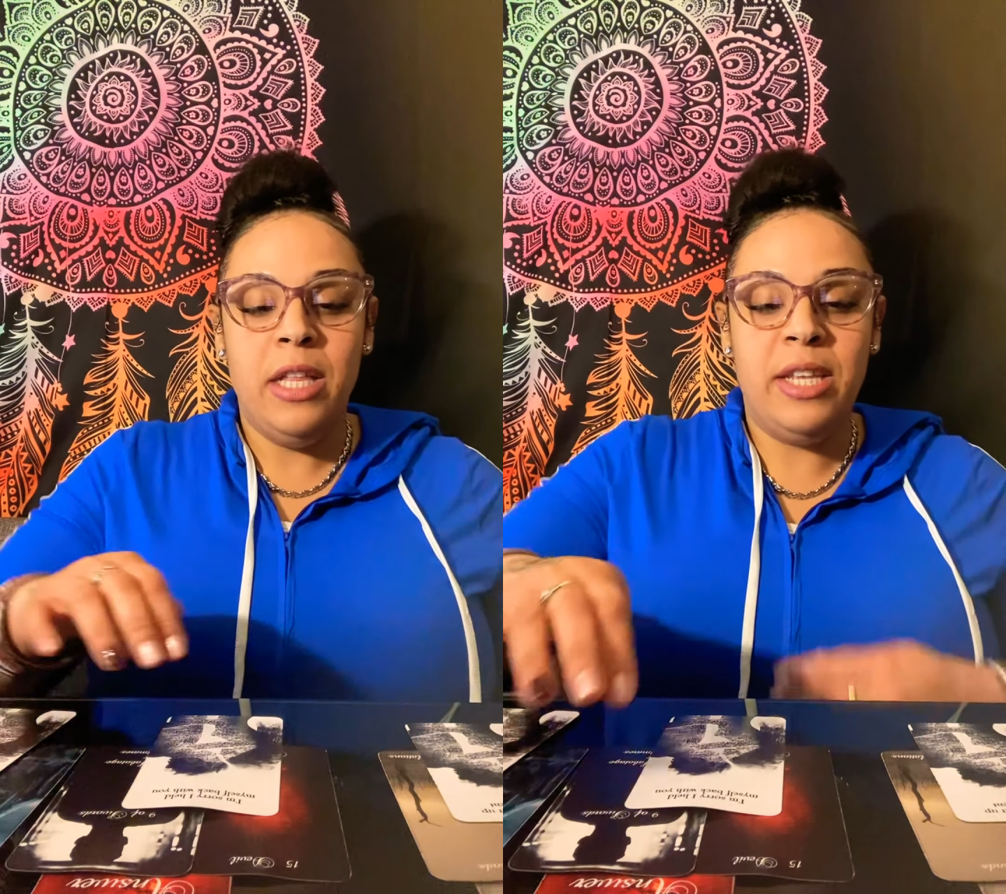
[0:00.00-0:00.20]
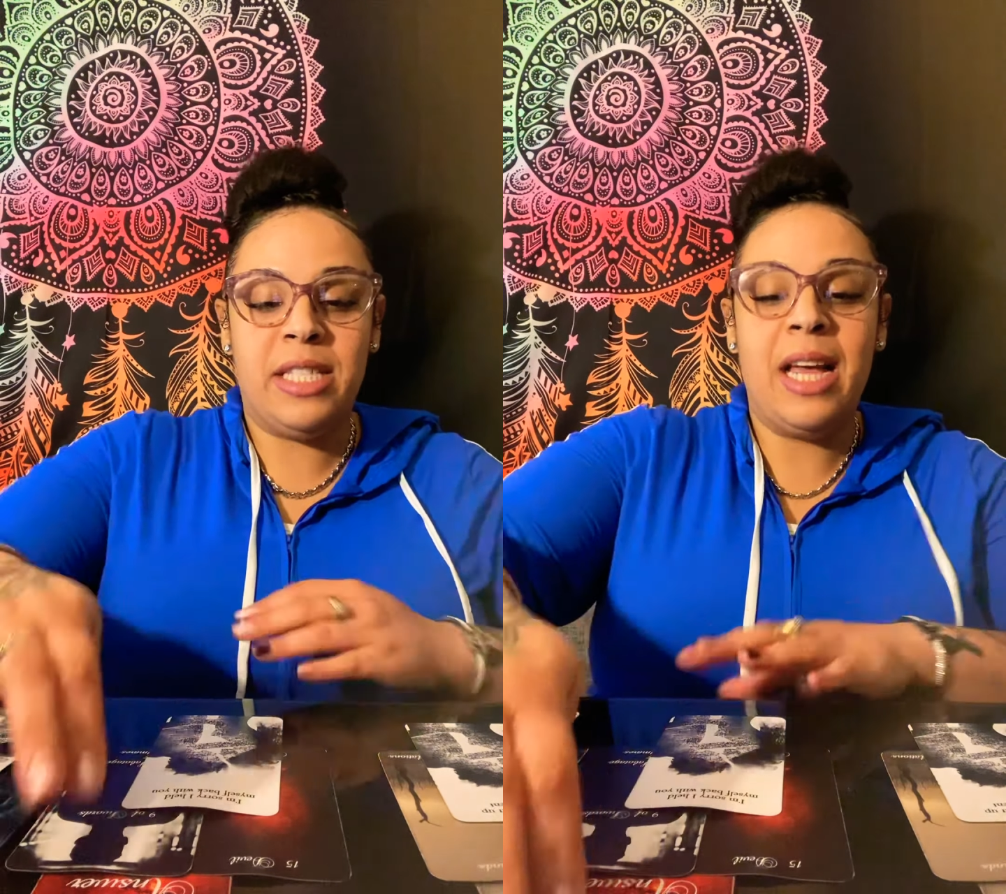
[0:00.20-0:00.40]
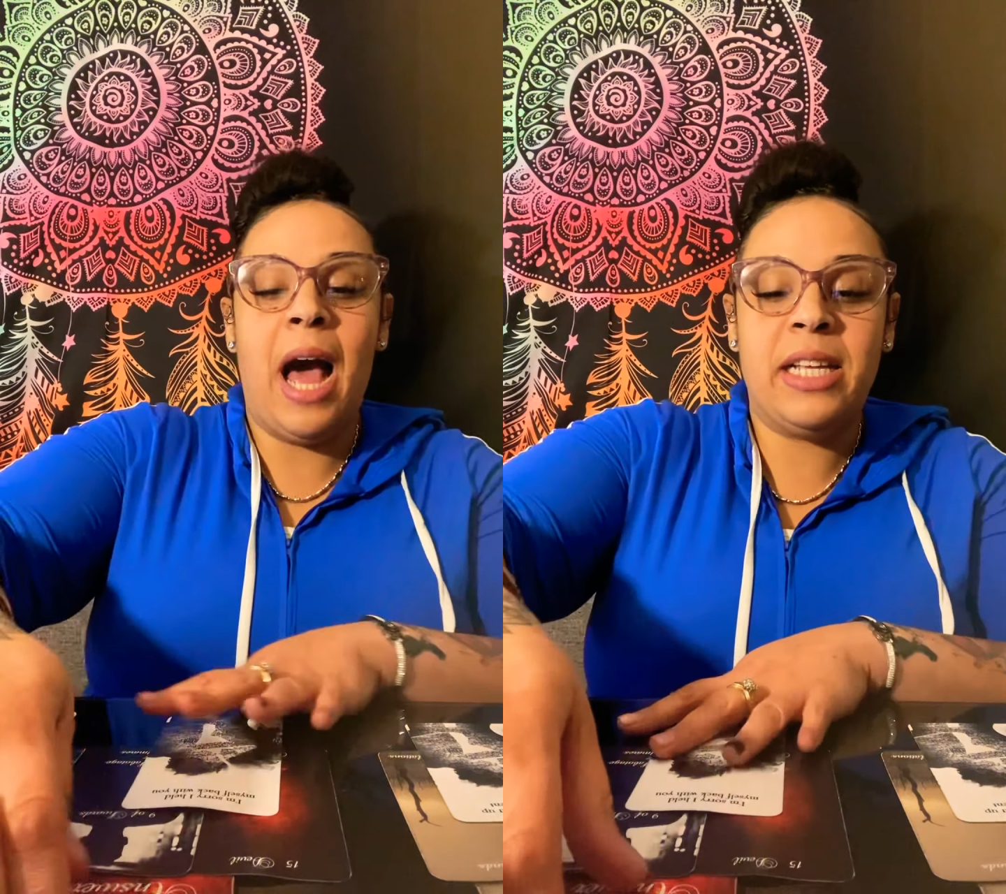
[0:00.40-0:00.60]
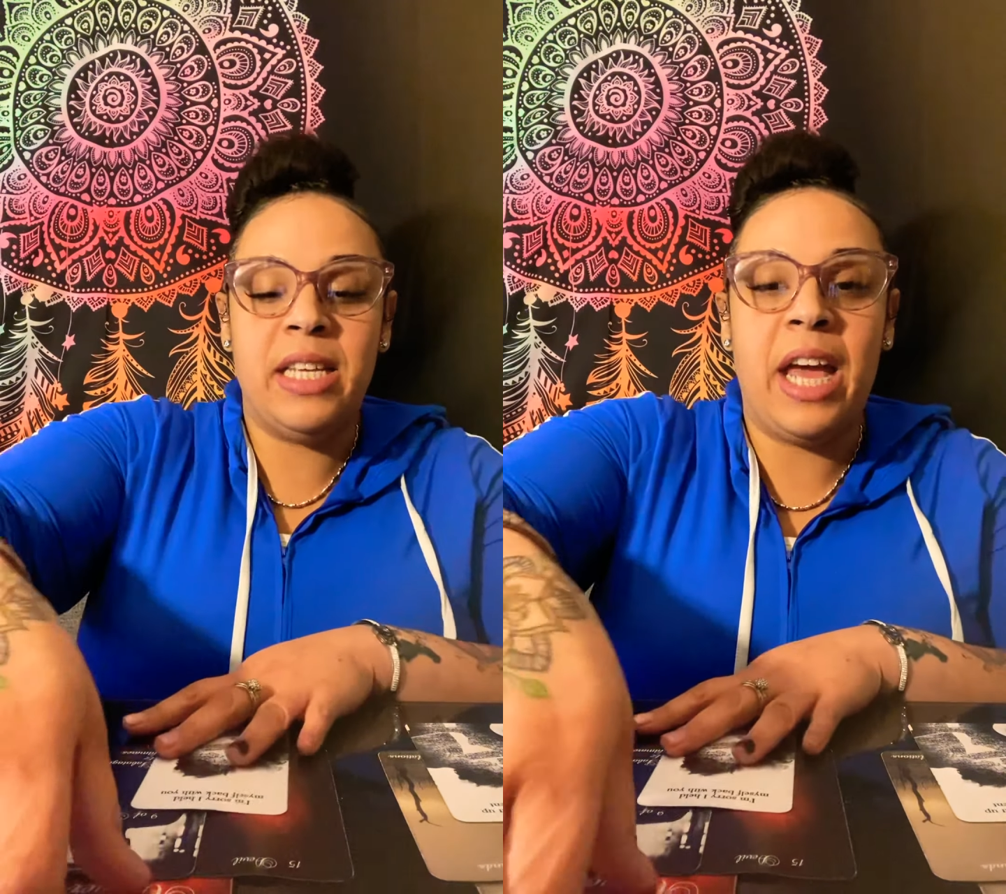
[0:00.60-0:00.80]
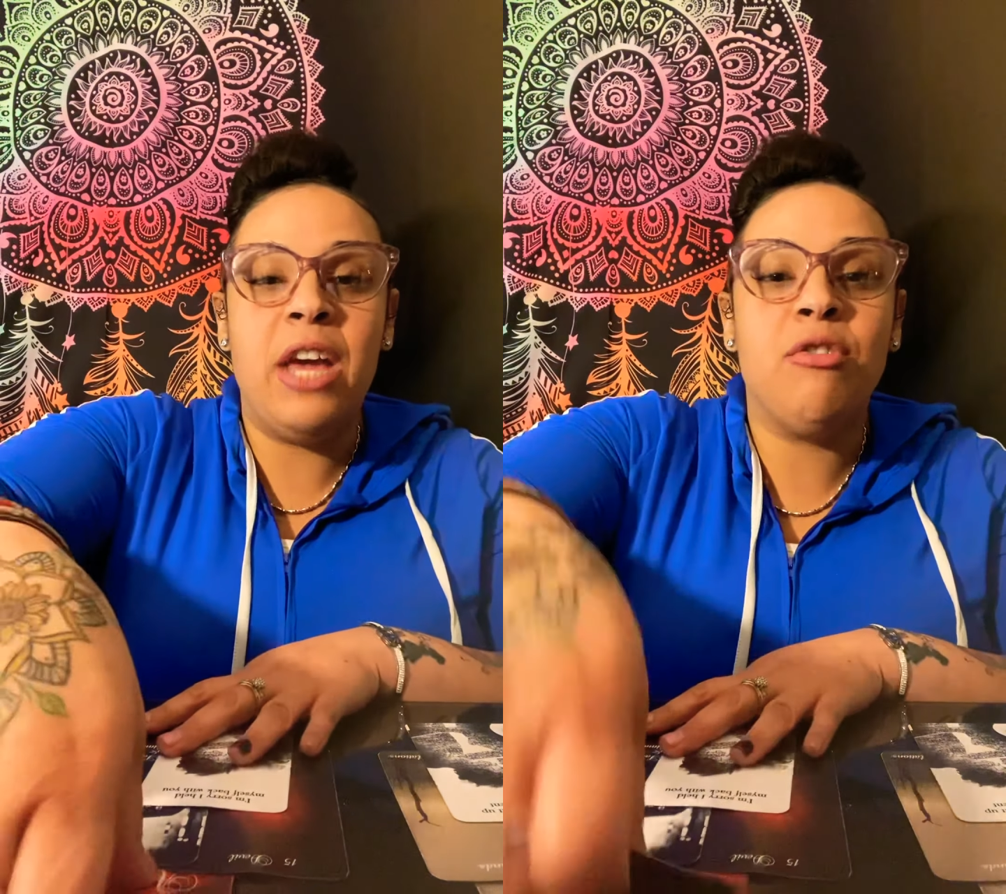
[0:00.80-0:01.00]
This
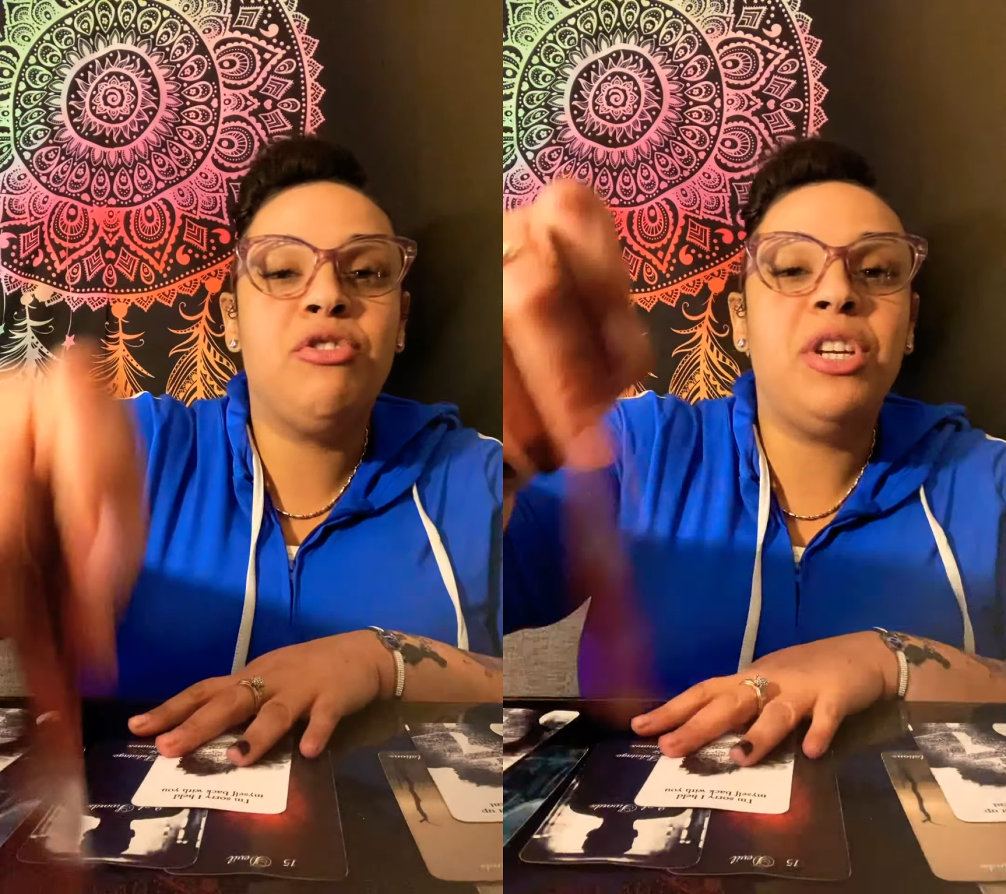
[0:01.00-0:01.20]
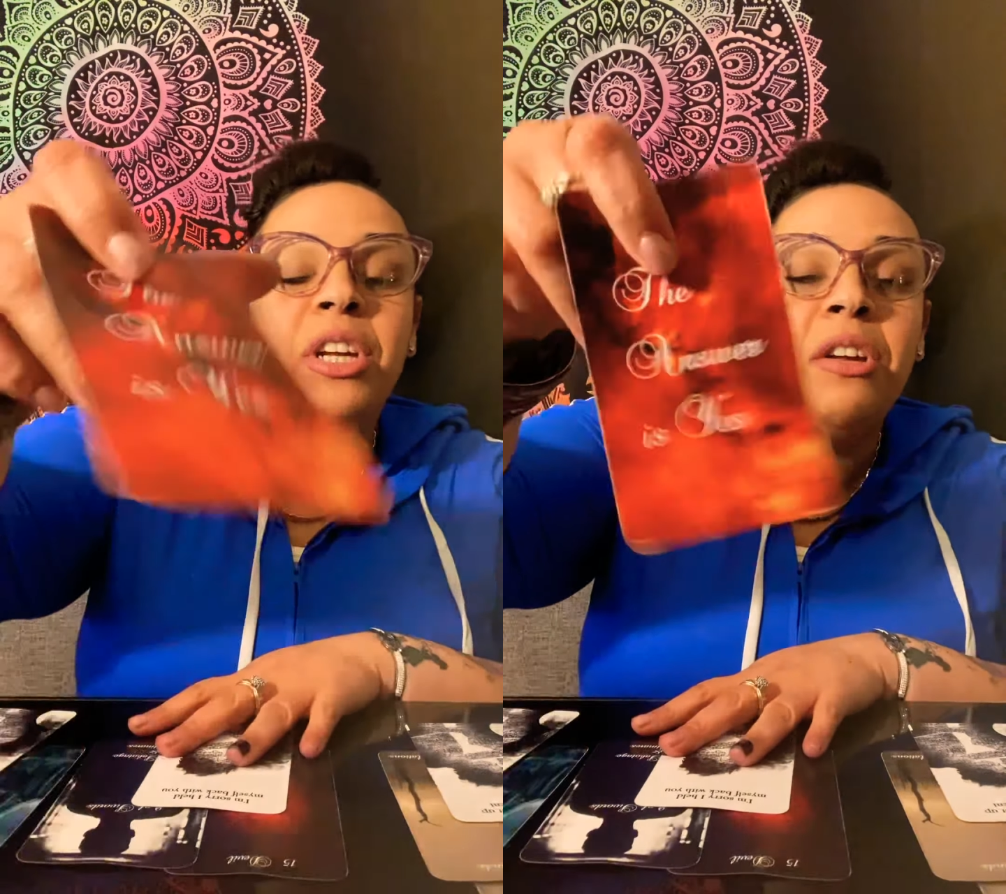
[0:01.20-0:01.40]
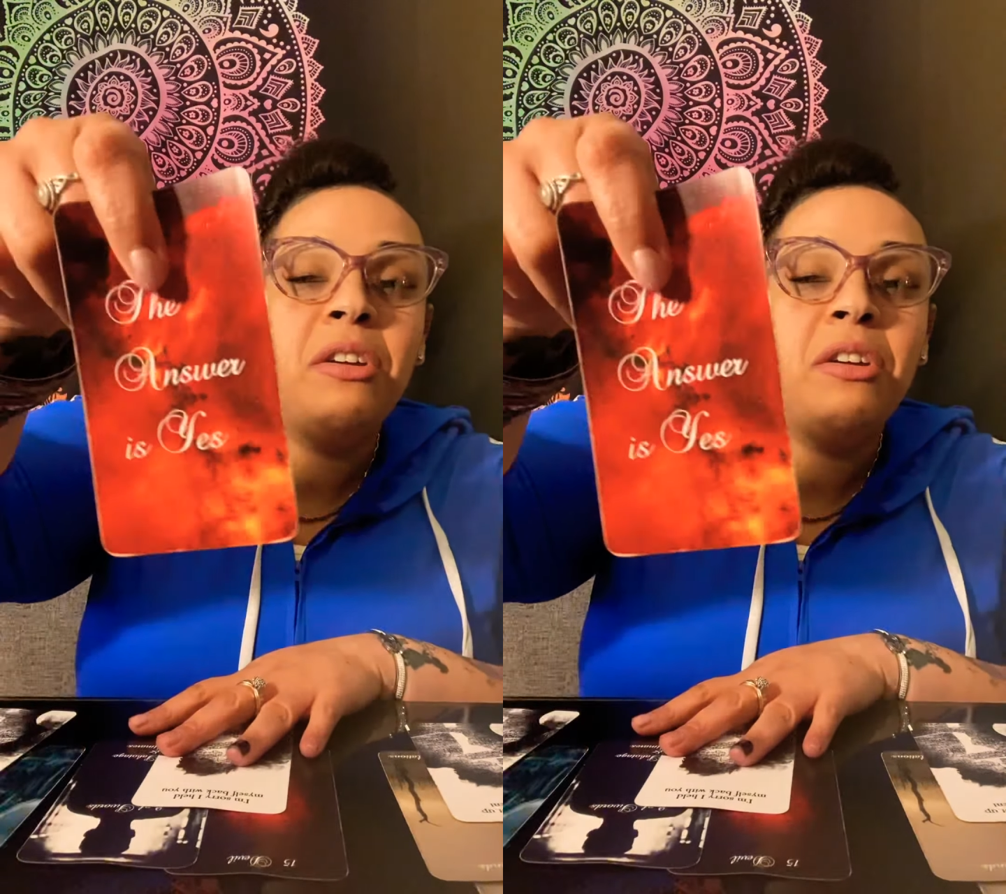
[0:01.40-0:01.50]
toxic energy.